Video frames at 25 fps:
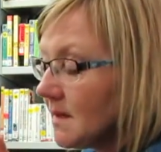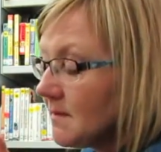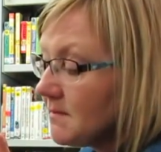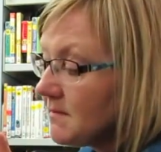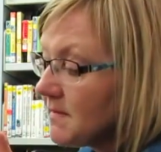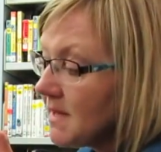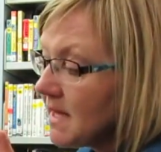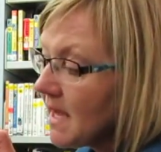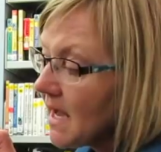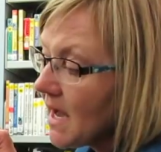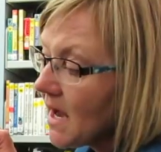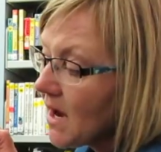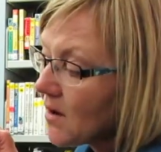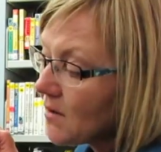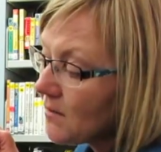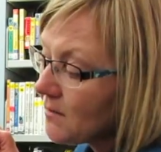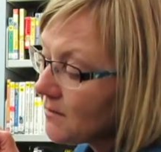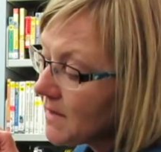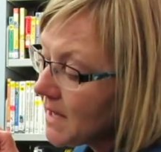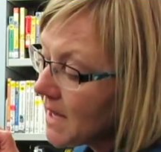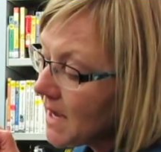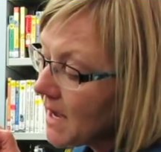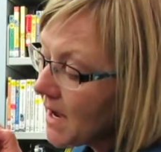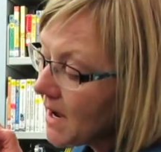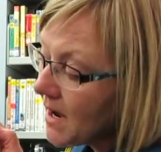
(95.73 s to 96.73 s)
Meow,
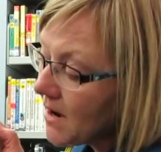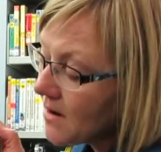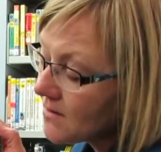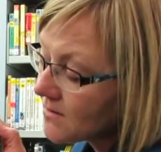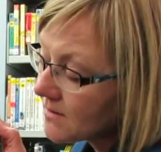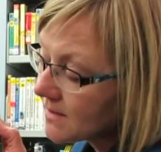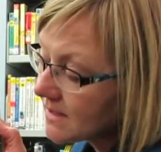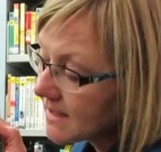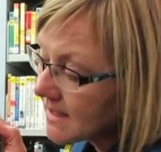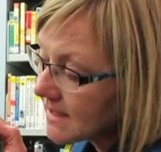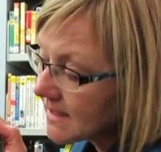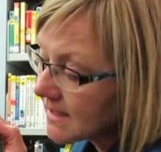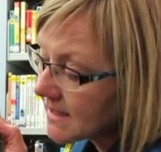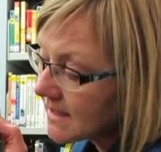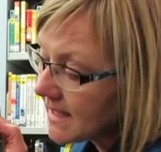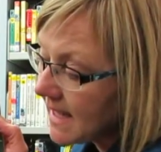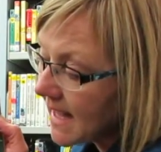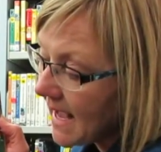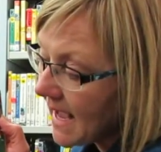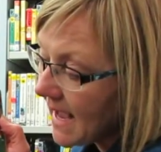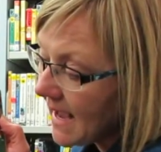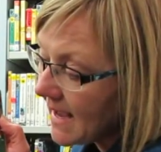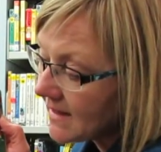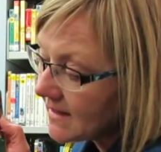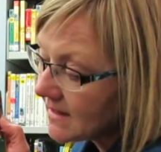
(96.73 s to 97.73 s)
meow, says
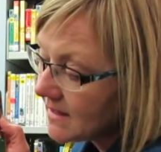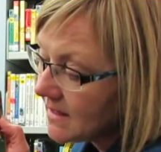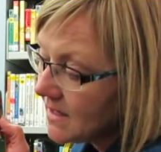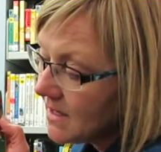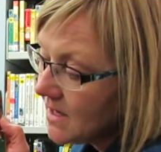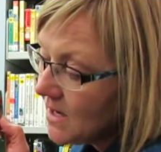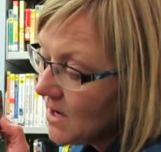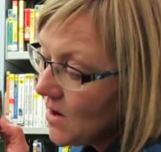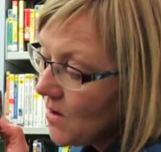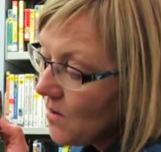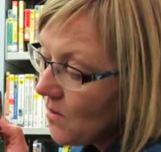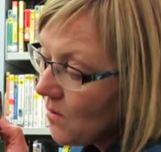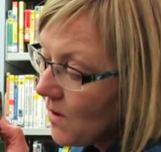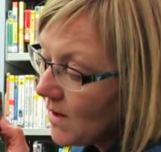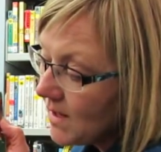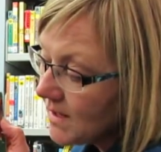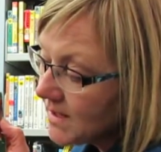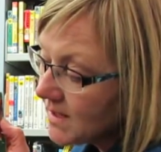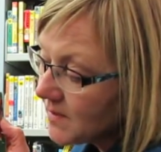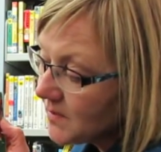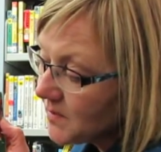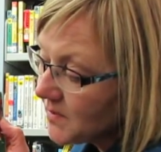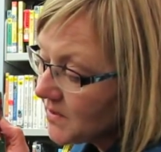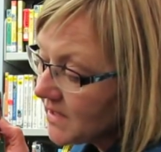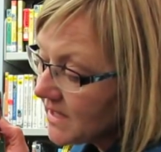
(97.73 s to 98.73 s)
Cat. Want
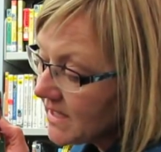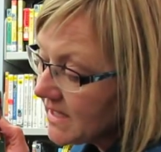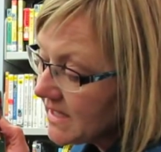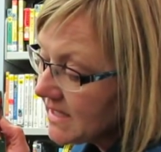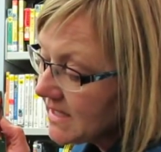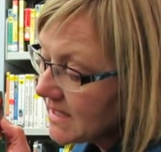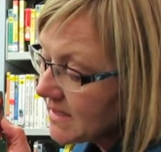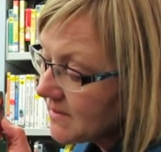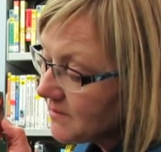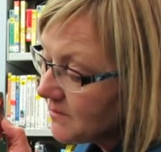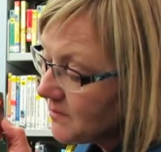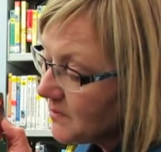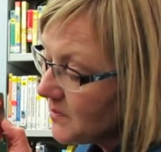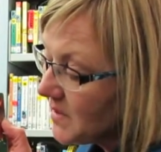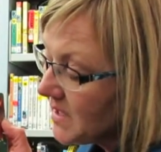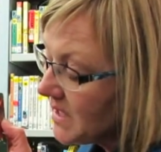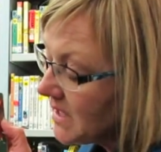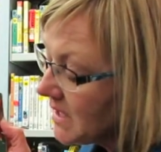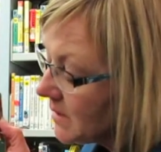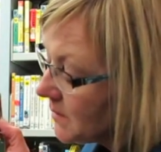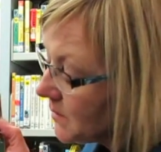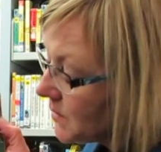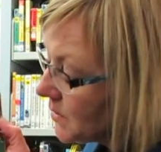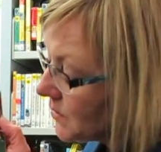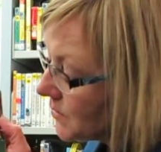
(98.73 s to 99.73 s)
to play some
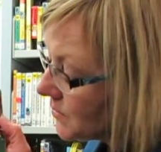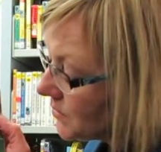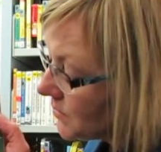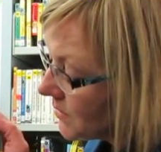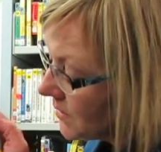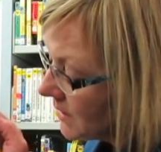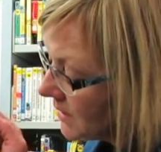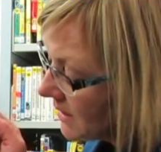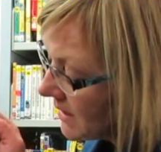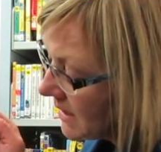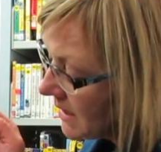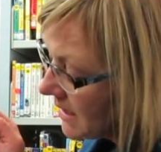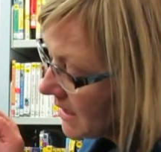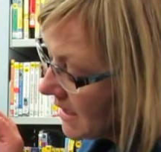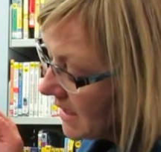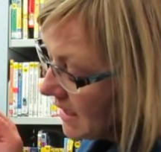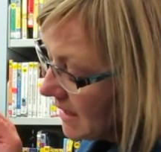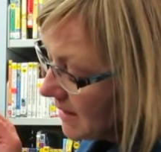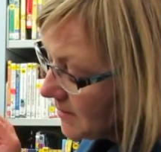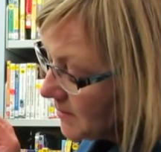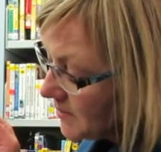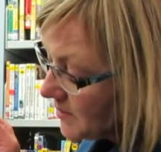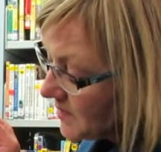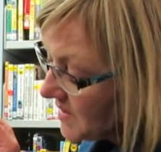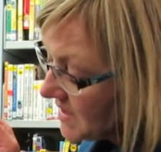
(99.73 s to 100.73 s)
peekaboo?
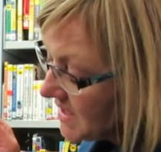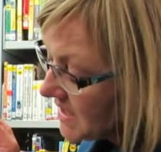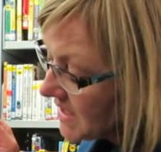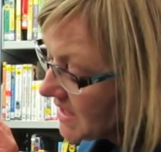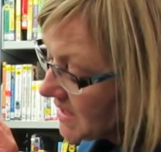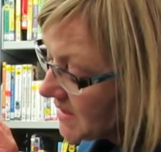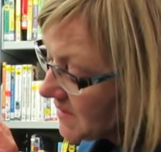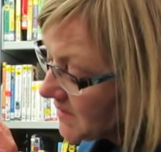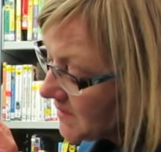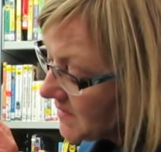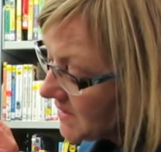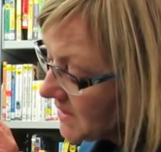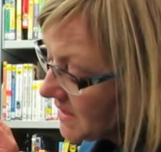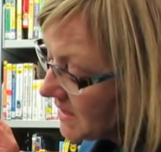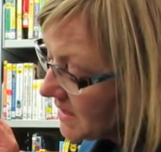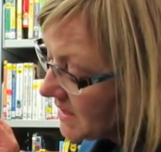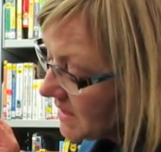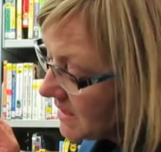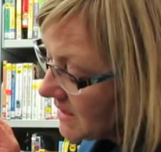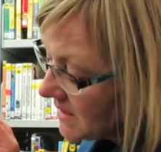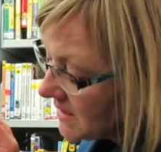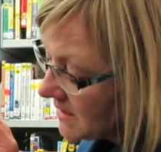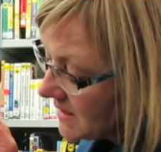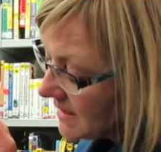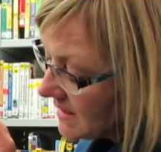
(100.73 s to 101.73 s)
Bzz, bzz,
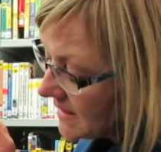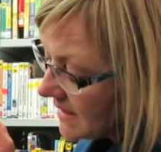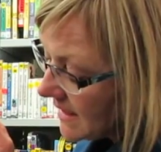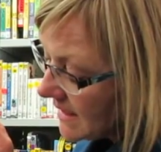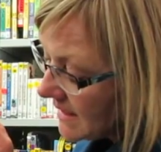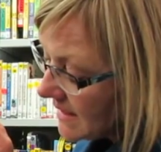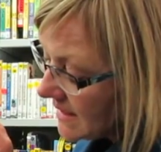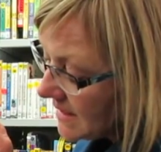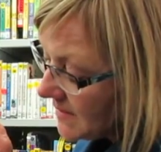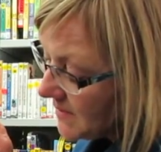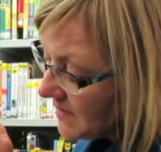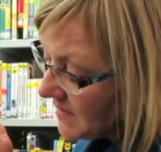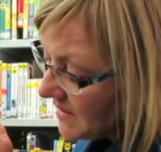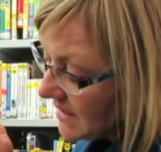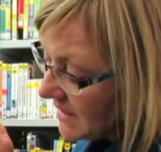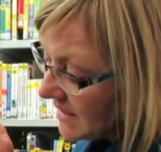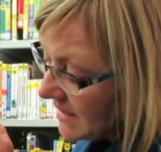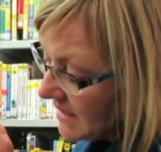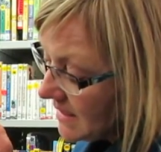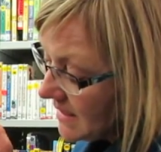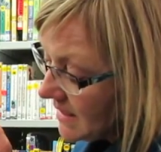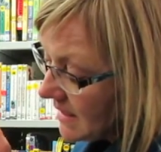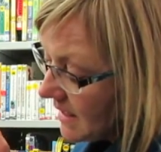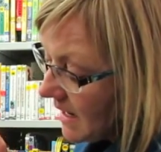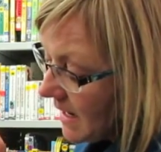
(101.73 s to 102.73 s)
says
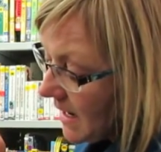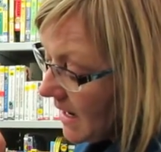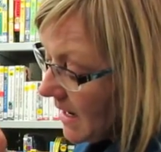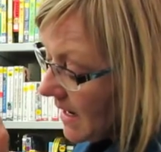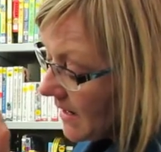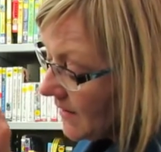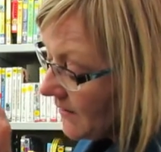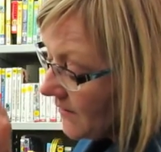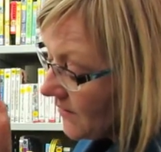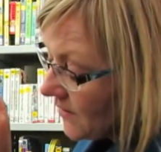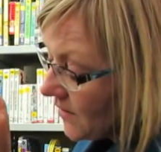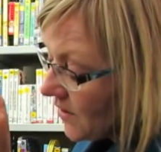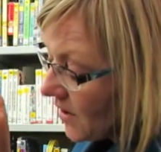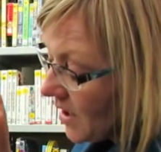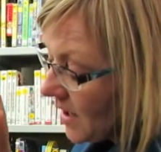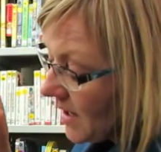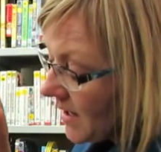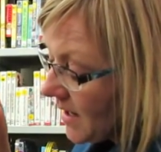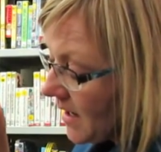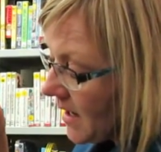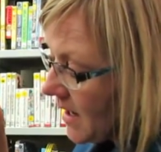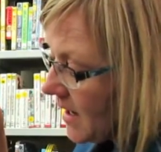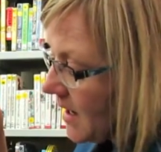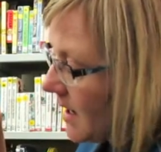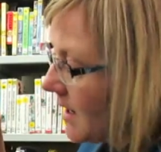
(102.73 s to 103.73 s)
Bee. I've got
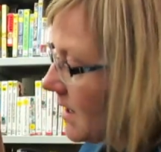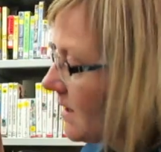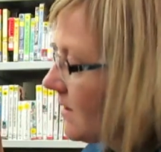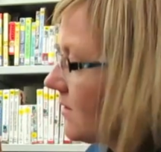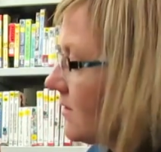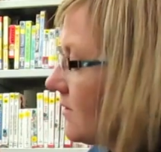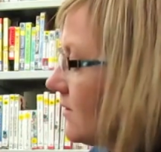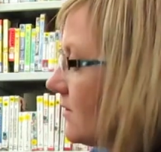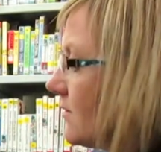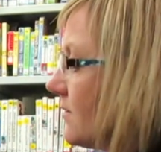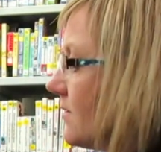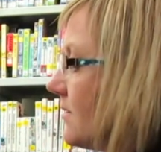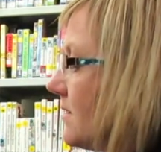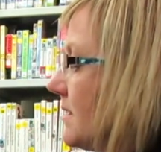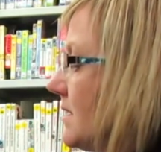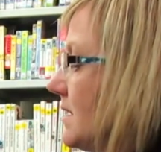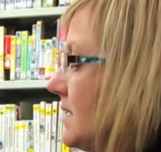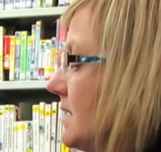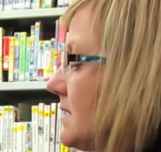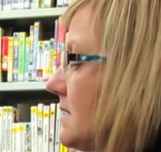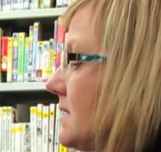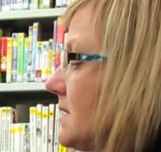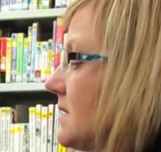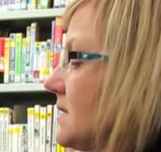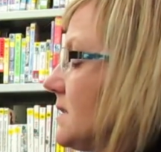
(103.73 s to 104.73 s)
other
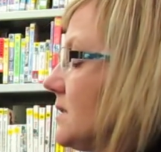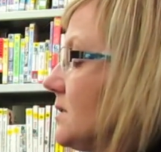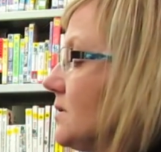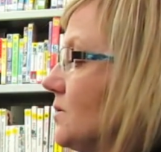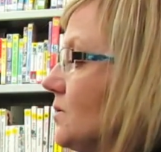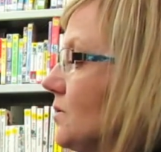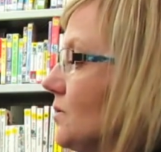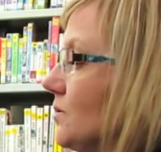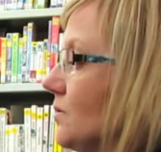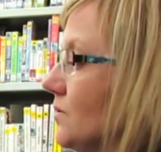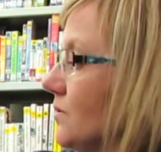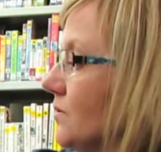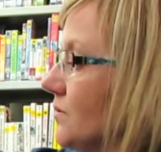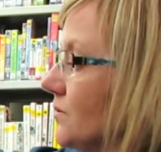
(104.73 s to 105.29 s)
things to do.